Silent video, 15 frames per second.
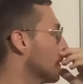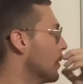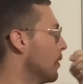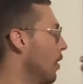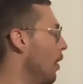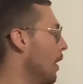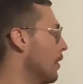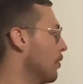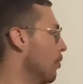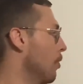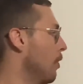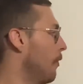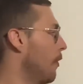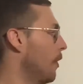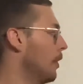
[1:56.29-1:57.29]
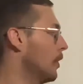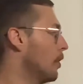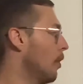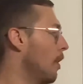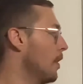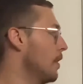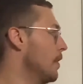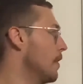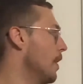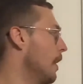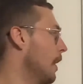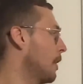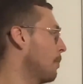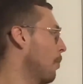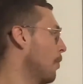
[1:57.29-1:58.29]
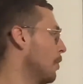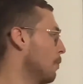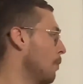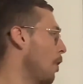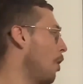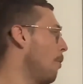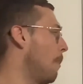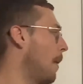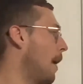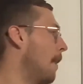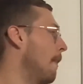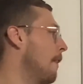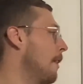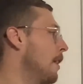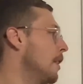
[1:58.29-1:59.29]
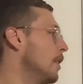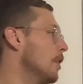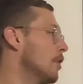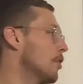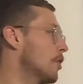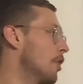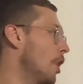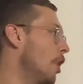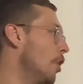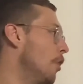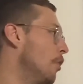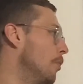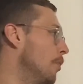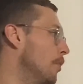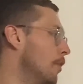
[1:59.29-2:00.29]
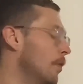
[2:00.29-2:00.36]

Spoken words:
So that sort of ties into the next point as well, but so